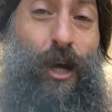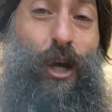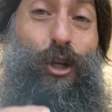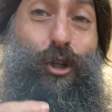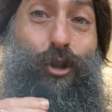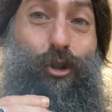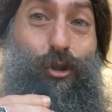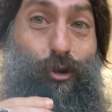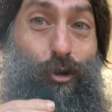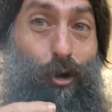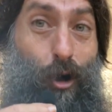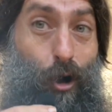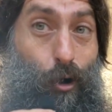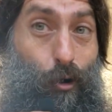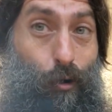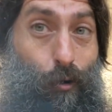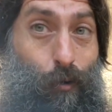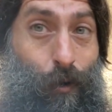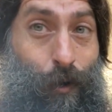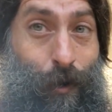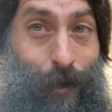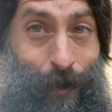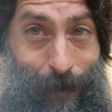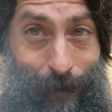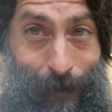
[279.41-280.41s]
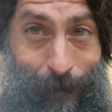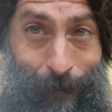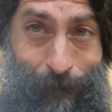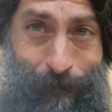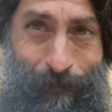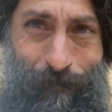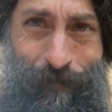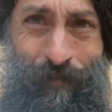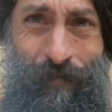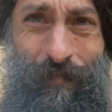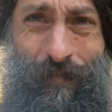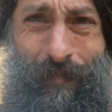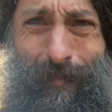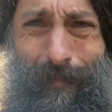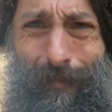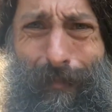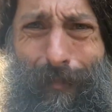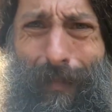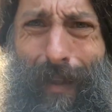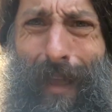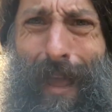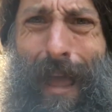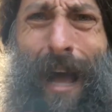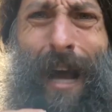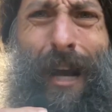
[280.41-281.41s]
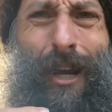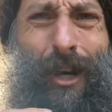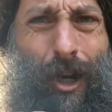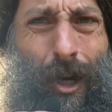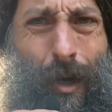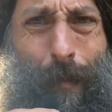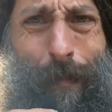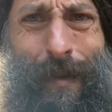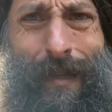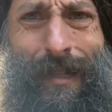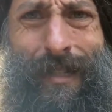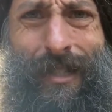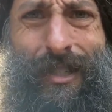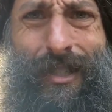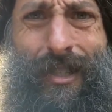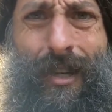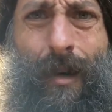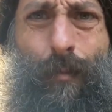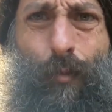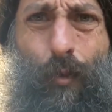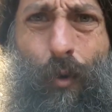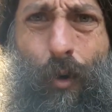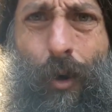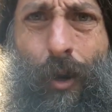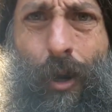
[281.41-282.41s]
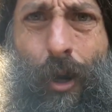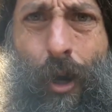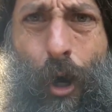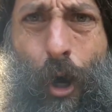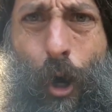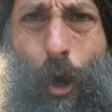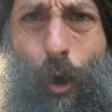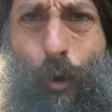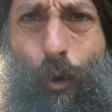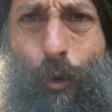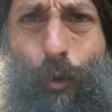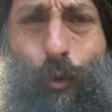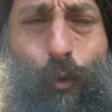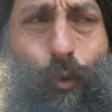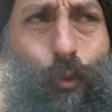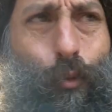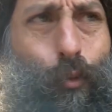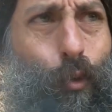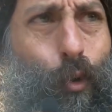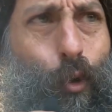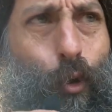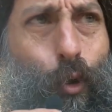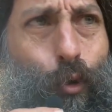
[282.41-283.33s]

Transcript: So I could have been someone who